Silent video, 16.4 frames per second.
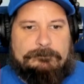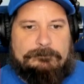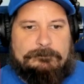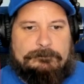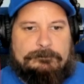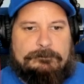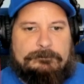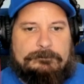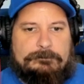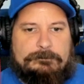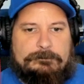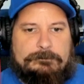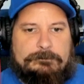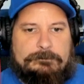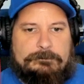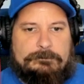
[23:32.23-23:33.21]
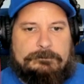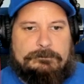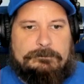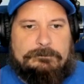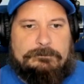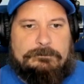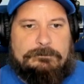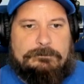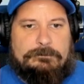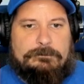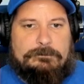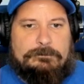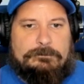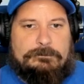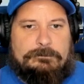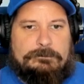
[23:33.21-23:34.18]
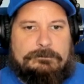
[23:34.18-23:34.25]

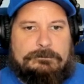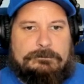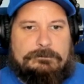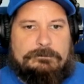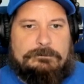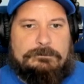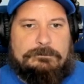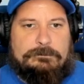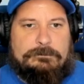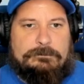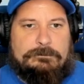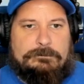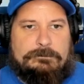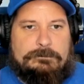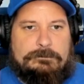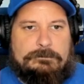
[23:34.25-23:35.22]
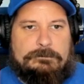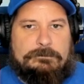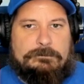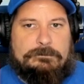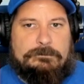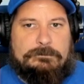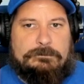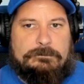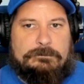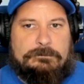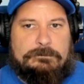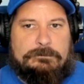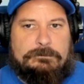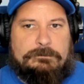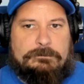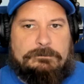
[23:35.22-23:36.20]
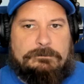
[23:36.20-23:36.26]

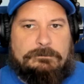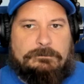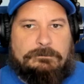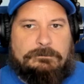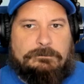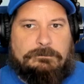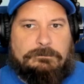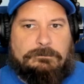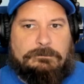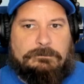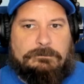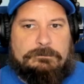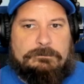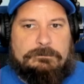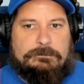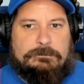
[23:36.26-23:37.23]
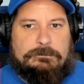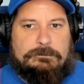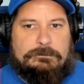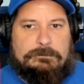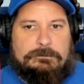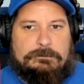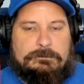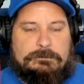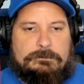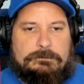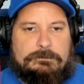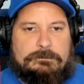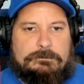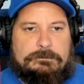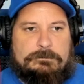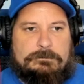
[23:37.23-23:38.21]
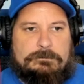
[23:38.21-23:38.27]

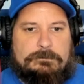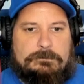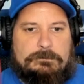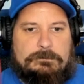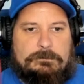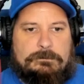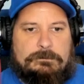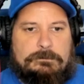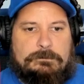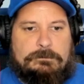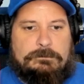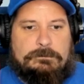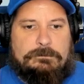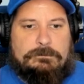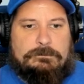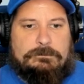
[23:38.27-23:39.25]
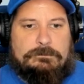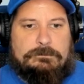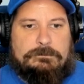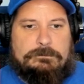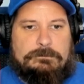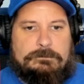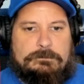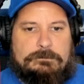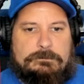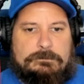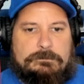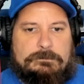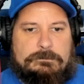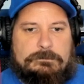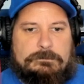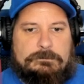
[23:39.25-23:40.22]
No words are spoken by the person on screen.